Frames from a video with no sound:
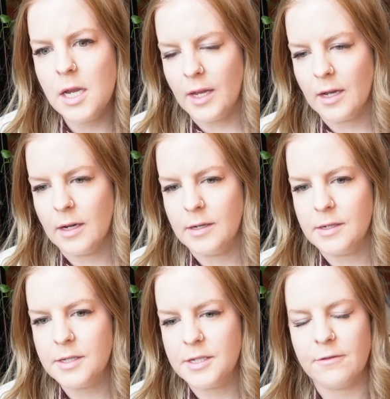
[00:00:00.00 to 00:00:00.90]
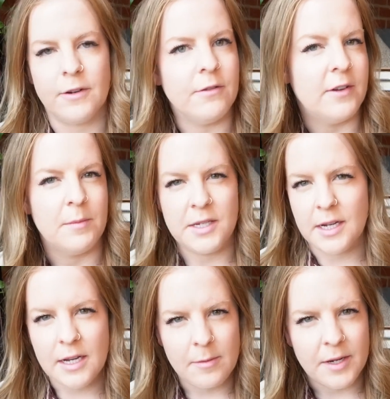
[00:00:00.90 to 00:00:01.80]
and different family
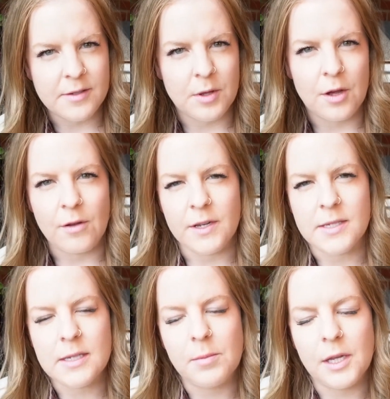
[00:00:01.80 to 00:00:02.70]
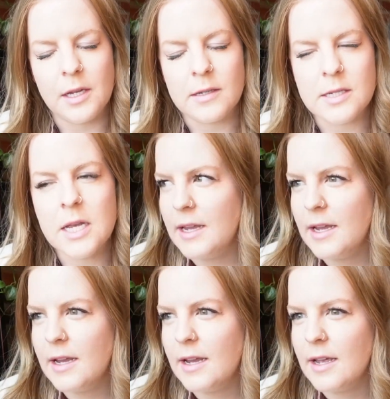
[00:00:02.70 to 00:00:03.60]
dynamics with all of his siblings.
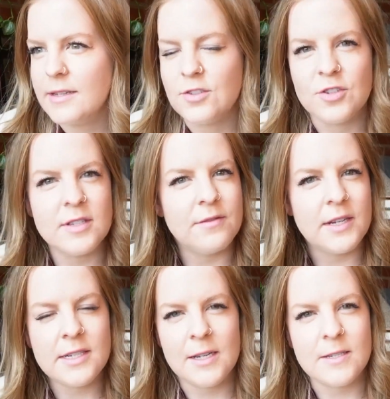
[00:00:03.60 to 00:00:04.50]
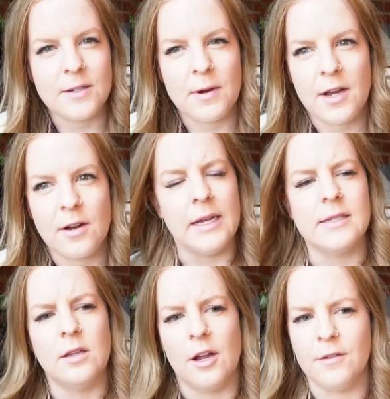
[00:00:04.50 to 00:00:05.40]
He is just a fantastic writer. It's
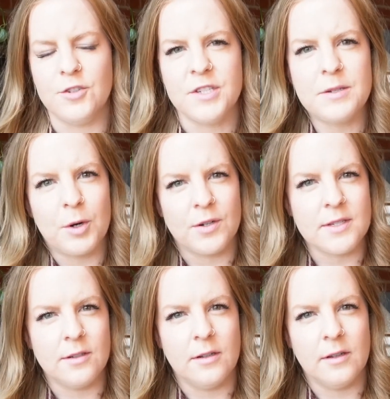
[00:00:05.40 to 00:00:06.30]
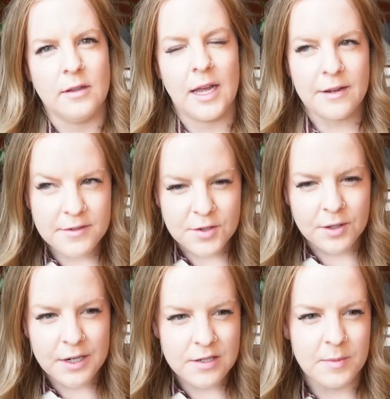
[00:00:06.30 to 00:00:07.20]
a lot of just personal life
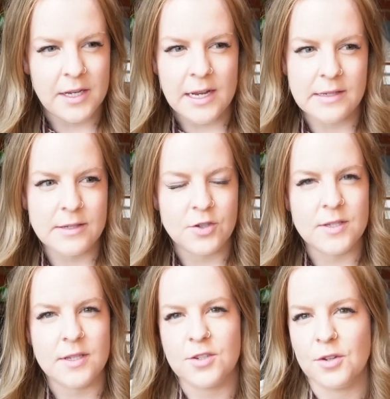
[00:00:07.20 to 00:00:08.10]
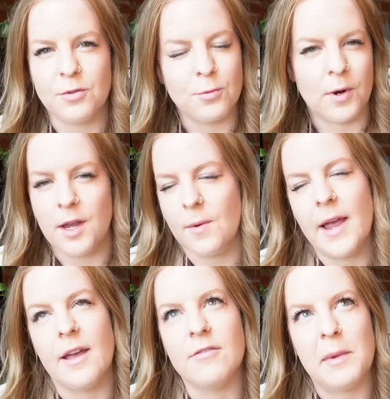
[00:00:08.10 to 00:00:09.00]
stories, but he has just such a great
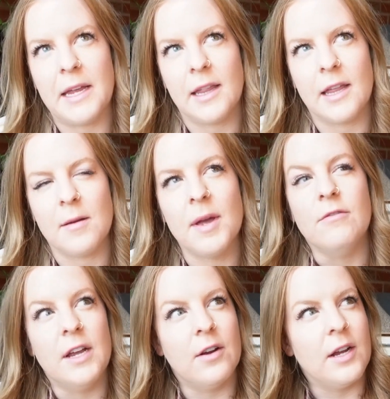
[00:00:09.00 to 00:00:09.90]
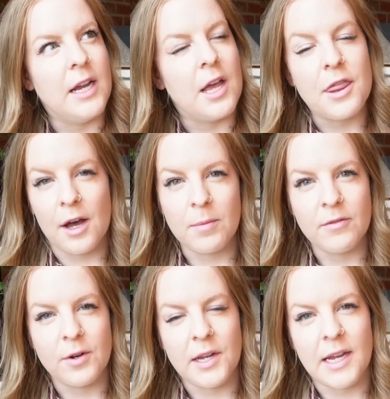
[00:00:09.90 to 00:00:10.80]
way of making them very
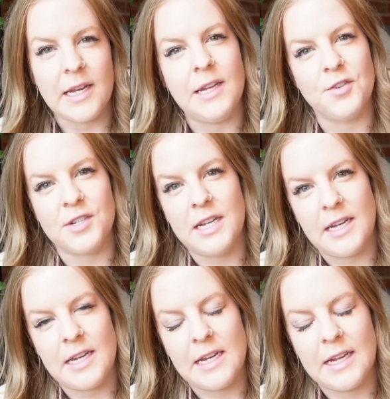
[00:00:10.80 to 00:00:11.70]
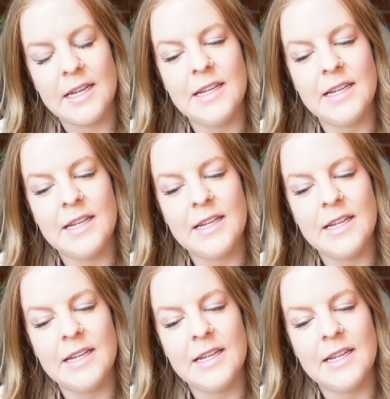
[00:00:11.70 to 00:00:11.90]
thought-provoking and entertaining